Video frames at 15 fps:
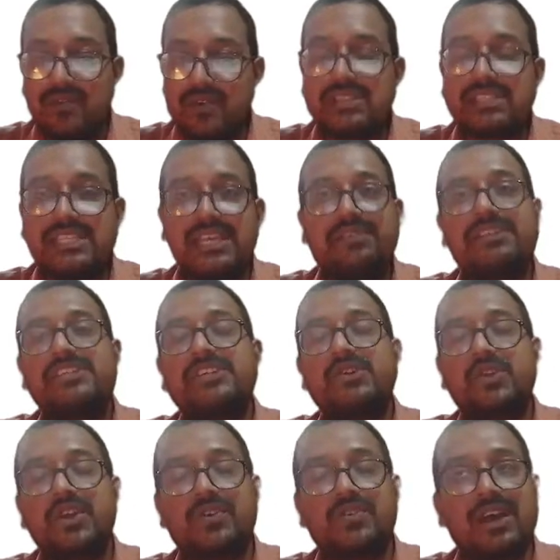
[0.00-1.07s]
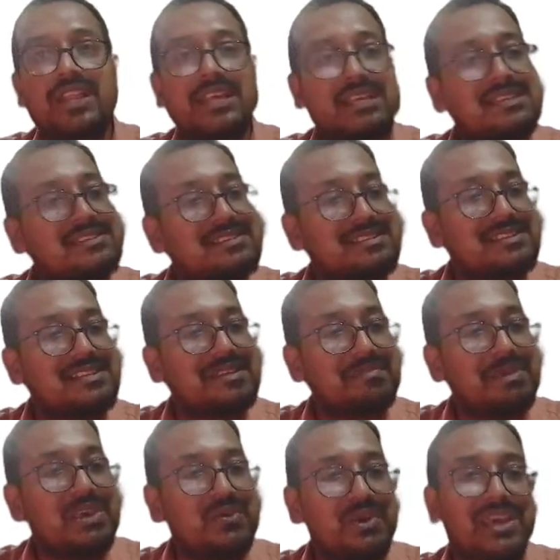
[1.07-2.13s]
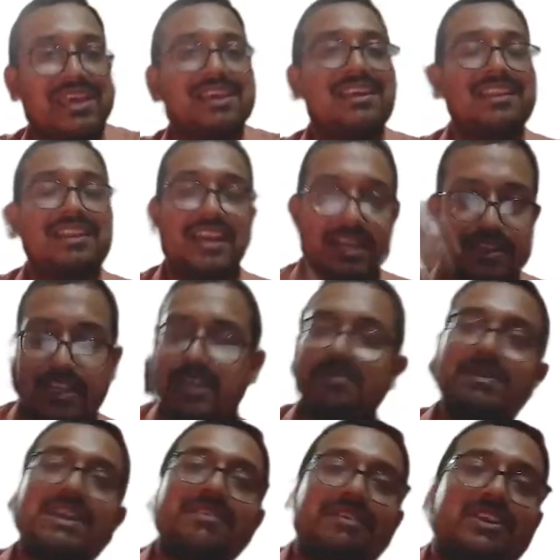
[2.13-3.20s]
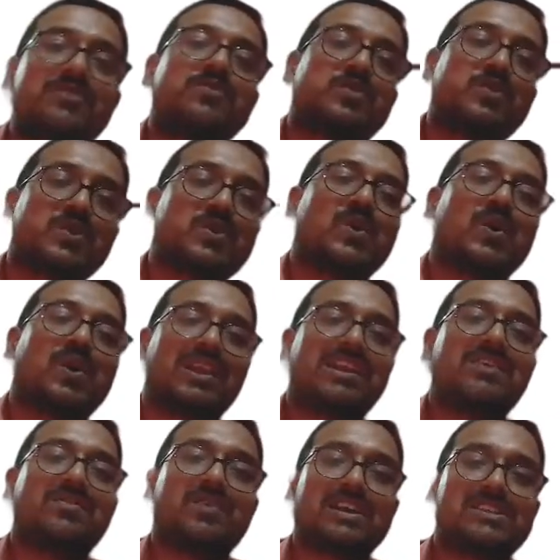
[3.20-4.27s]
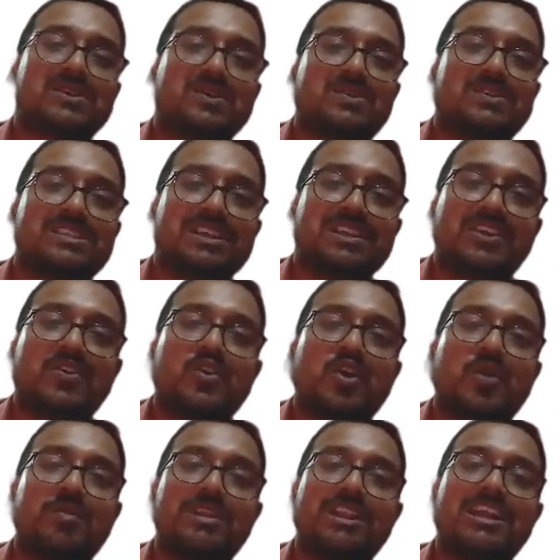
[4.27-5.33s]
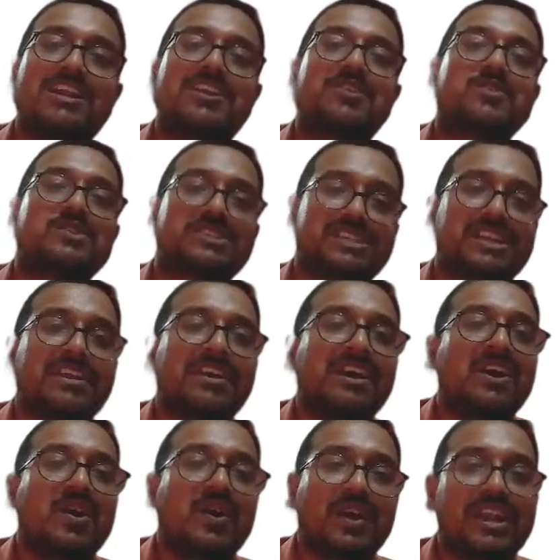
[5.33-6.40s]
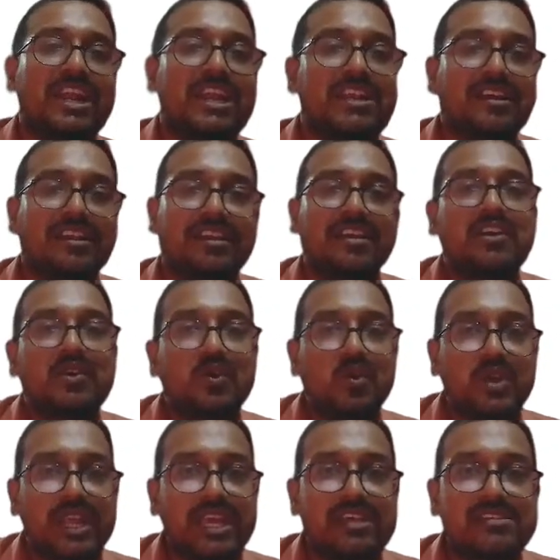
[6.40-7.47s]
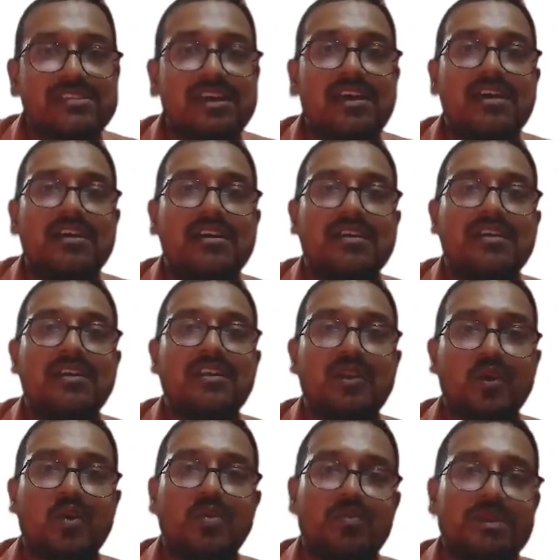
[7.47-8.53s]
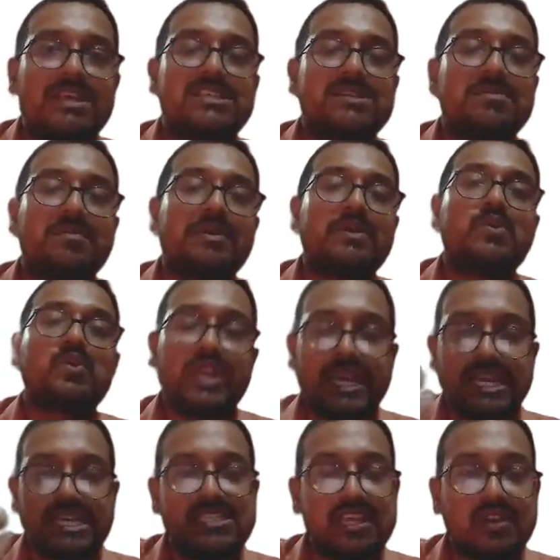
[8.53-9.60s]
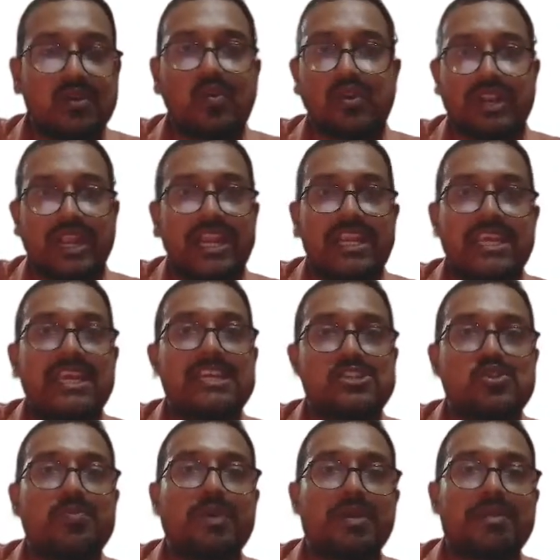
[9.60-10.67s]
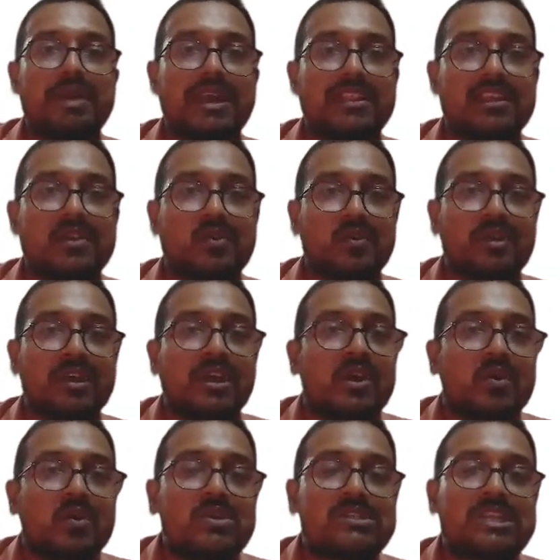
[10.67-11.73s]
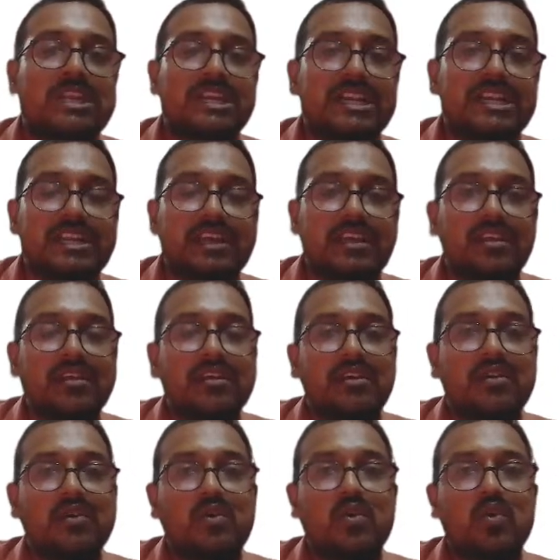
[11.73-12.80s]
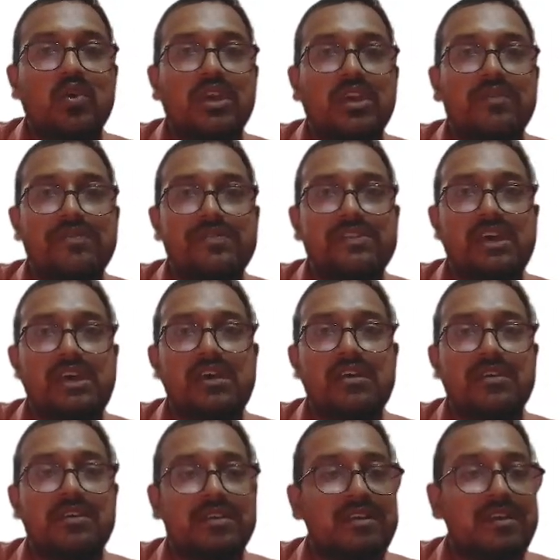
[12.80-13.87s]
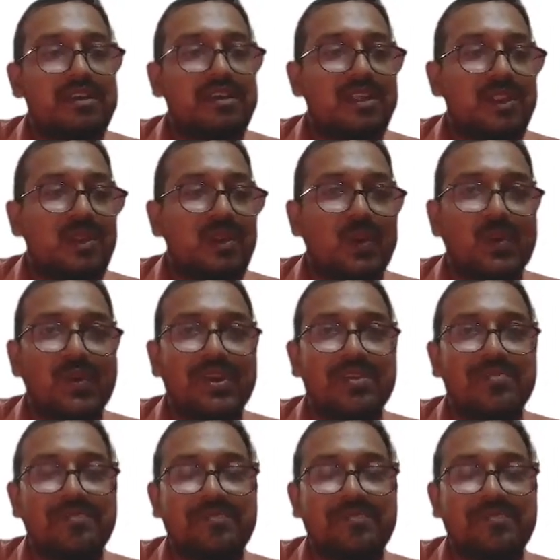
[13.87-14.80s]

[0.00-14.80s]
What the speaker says: First thing which you require is, be quick. Let me give it to you all as a question, economy related question. Okay, debtor, who takes the loan? Please remember, who takes the loan, right? He has to pay back the loan. Who is creditor? Who gives the loan?